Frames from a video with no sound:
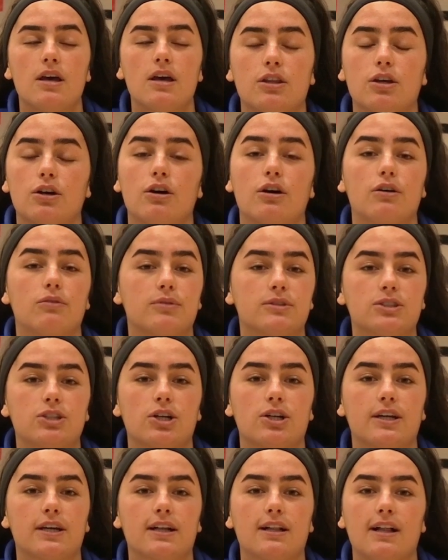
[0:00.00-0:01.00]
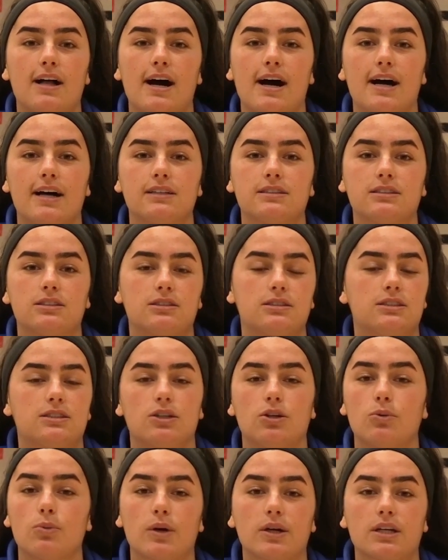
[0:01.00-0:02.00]
the returning class
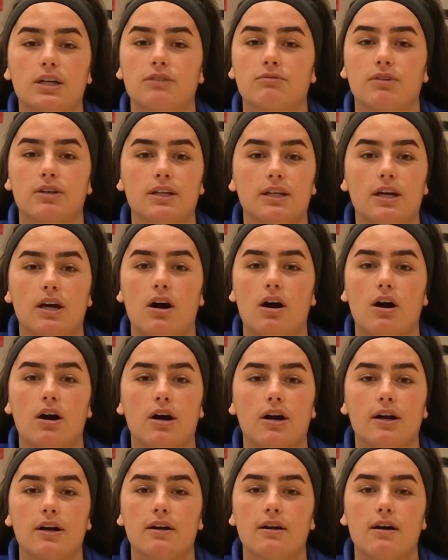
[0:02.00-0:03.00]
still working really hard.